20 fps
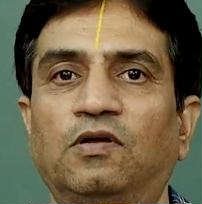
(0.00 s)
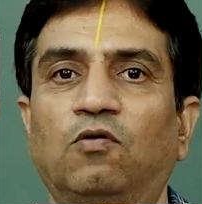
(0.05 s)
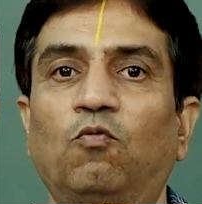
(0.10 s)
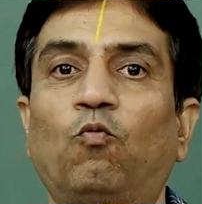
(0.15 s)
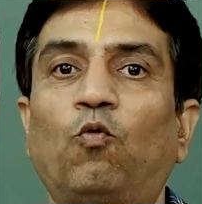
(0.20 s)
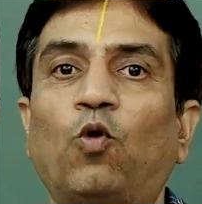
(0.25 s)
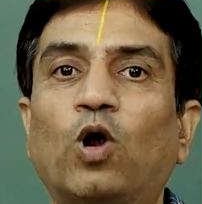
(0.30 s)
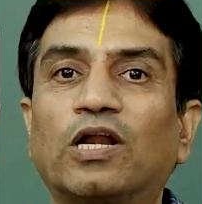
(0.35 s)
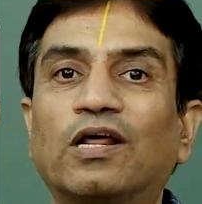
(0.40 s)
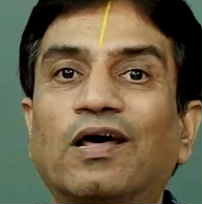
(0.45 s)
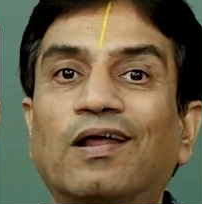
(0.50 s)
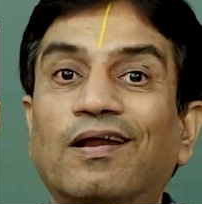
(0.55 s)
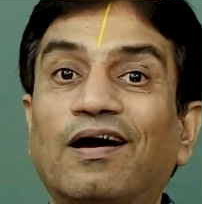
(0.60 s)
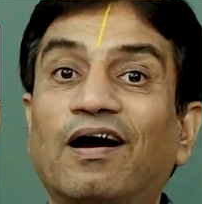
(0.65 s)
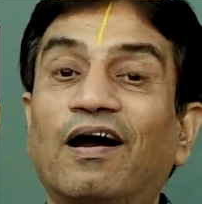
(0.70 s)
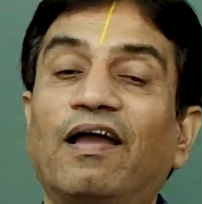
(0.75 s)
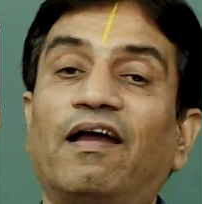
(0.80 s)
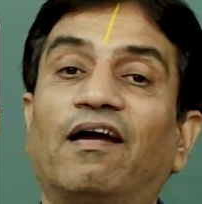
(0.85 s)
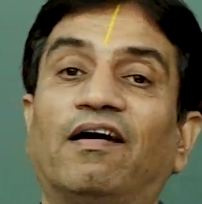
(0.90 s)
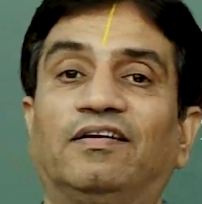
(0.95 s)
What are
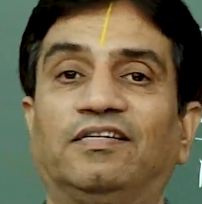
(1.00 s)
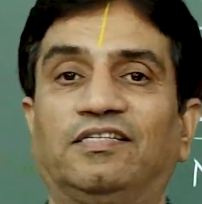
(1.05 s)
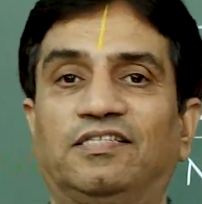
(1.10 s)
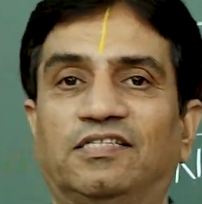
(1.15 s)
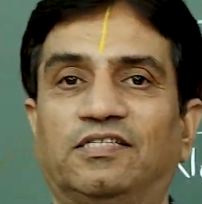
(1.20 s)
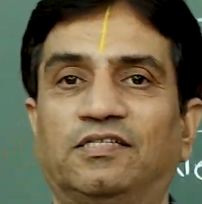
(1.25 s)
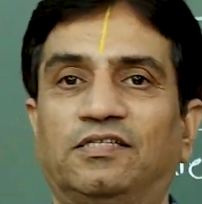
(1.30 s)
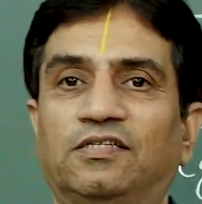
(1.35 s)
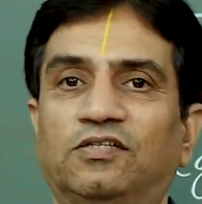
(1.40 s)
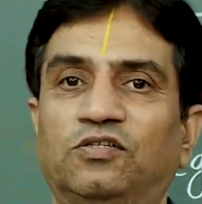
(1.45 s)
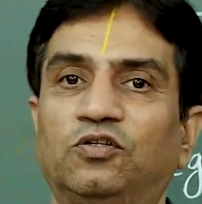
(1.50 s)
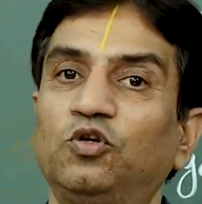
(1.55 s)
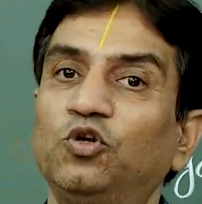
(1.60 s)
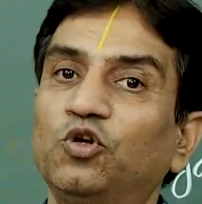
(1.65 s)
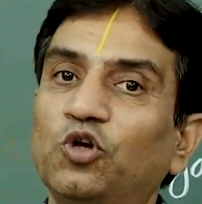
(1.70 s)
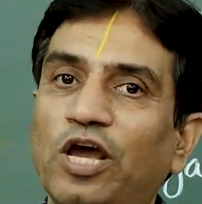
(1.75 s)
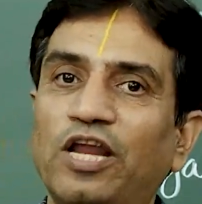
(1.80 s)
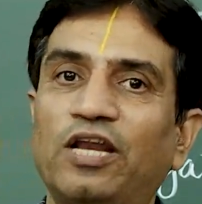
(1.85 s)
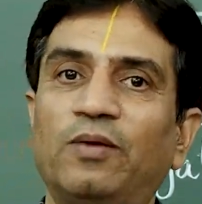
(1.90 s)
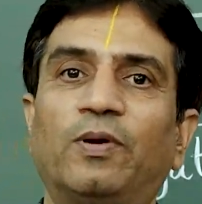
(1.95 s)
ions? Do you
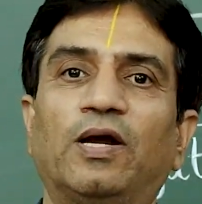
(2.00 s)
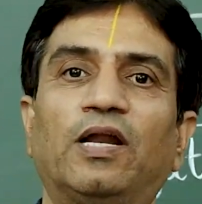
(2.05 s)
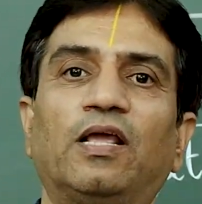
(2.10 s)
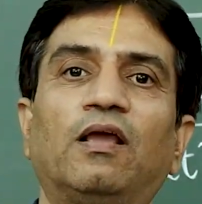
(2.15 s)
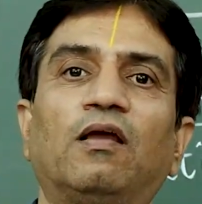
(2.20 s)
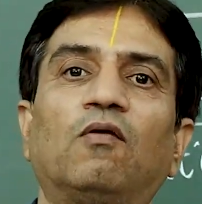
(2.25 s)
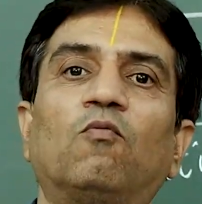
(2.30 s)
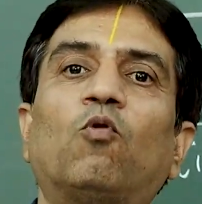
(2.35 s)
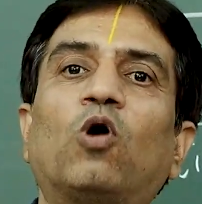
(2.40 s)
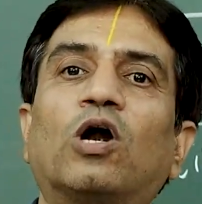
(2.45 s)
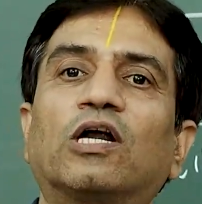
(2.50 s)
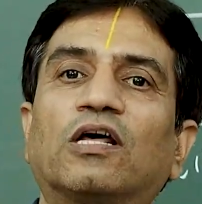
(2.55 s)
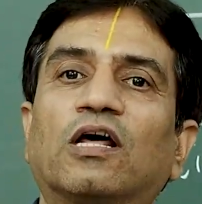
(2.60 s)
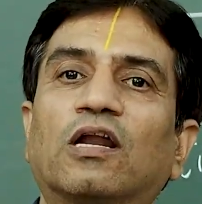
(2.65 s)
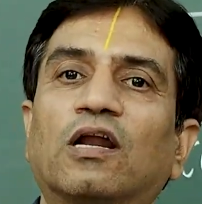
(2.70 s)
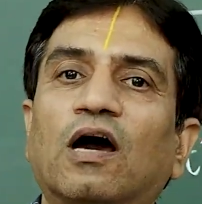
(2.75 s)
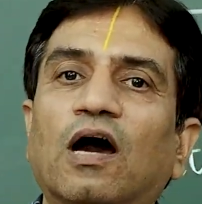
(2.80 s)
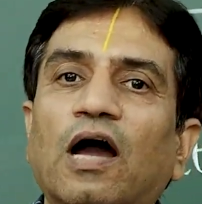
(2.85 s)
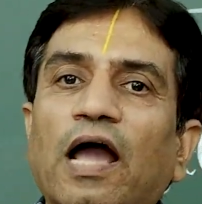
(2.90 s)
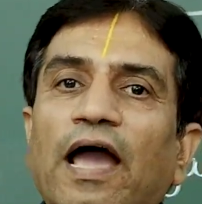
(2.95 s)
know anybody what
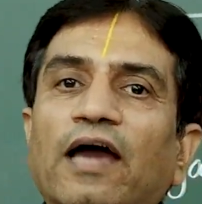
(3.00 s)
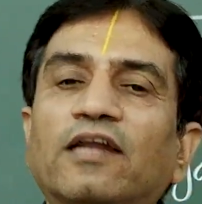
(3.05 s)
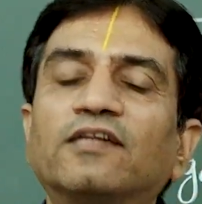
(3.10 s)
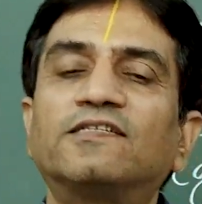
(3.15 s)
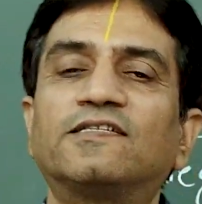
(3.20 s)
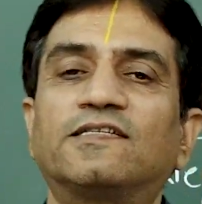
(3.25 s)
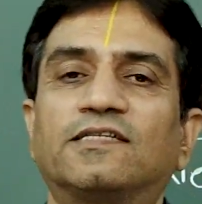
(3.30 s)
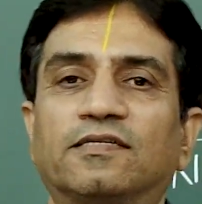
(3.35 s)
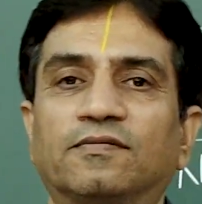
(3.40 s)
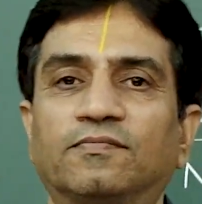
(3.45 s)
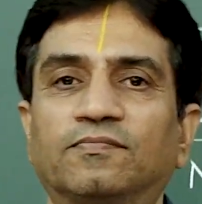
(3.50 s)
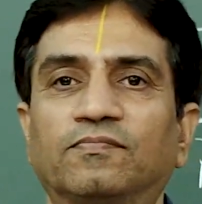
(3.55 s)
are ions?